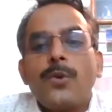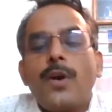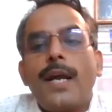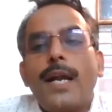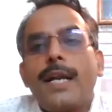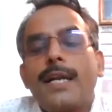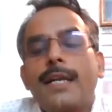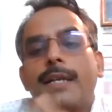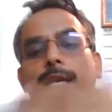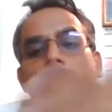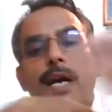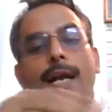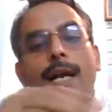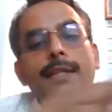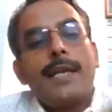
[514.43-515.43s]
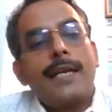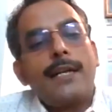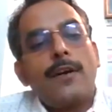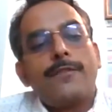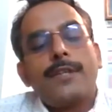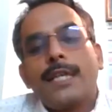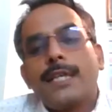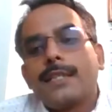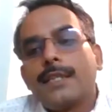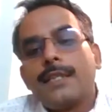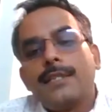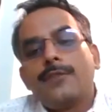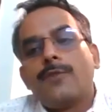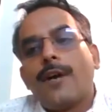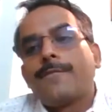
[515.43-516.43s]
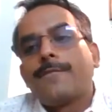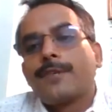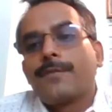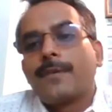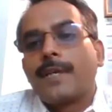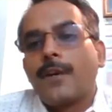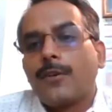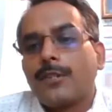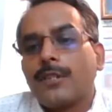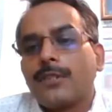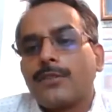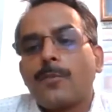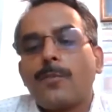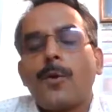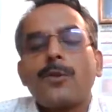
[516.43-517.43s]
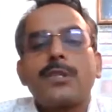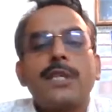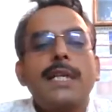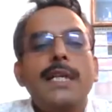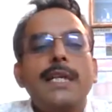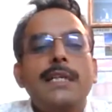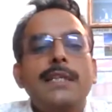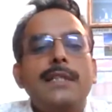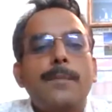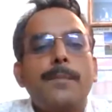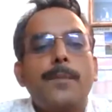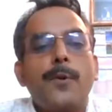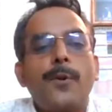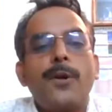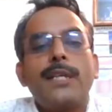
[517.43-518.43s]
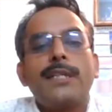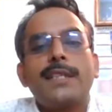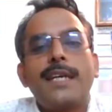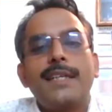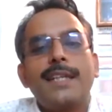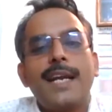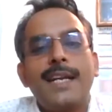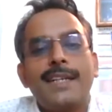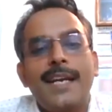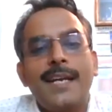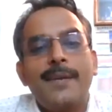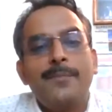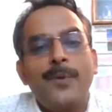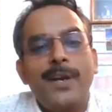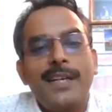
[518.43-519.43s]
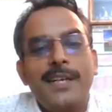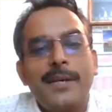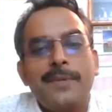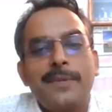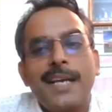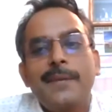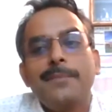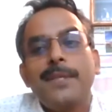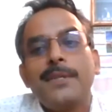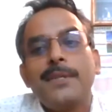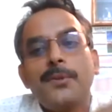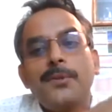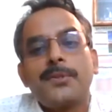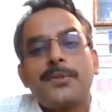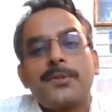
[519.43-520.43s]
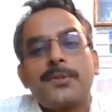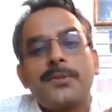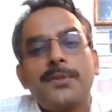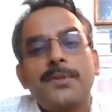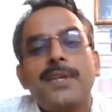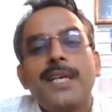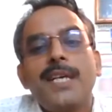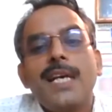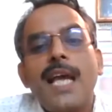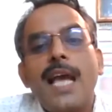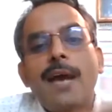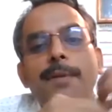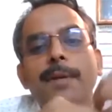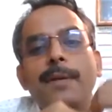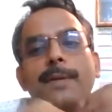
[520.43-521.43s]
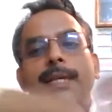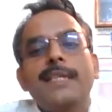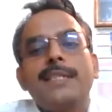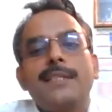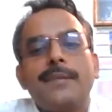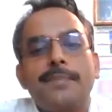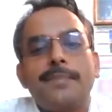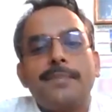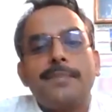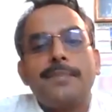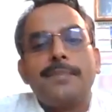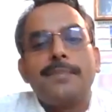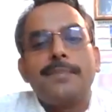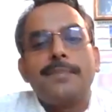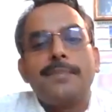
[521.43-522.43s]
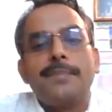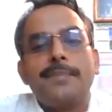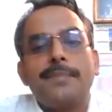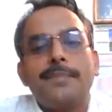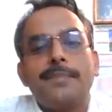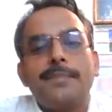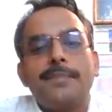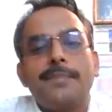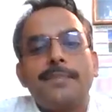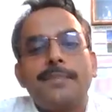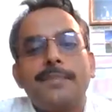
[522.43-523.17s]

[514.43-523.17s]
And at the end of the day, see, you have suffered losses. So mostly the brokers at that time, point of time, they used to, everybody is suffering losses.